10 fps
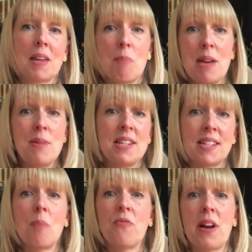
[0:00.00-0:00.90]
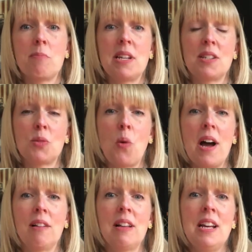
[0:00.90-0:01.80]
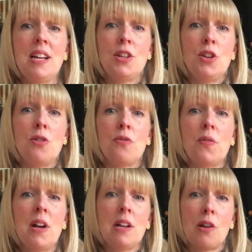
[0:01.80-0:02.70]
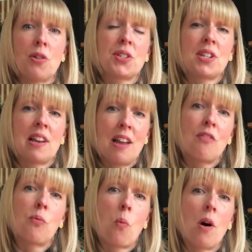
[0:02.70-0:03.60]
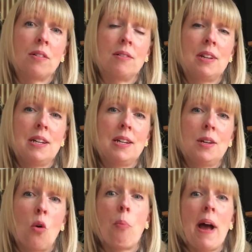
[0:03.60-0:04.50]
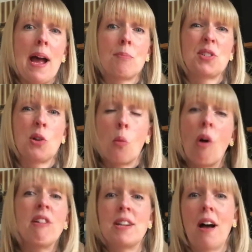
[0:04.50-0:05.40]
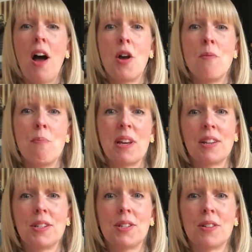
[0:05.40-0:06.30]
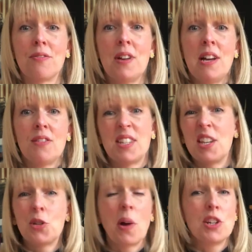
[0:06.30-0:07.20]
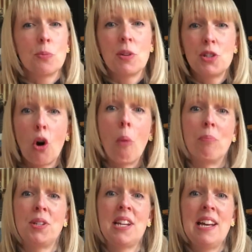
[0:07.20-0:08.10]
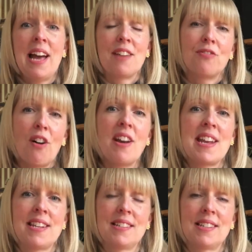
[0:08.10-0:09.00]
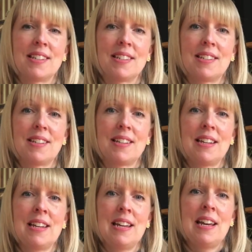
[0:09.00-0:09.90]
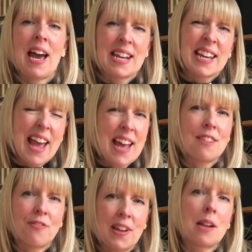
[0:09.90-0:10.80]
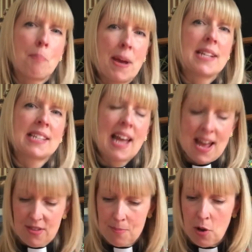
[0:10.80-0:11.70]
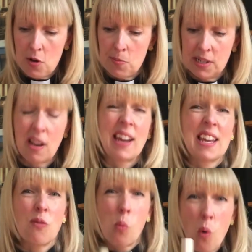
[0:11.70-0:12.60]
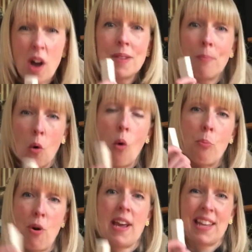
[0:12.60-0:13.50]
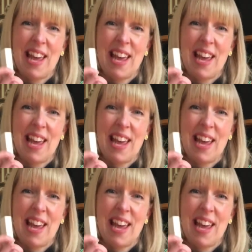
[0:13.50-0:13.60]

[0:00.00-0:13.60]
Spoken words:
Maybe in some families as well, you've lost a loved one, or perhaps you're worried at home because of the situation with jobs and finances. And it can feel a bit at the moment like if one more brick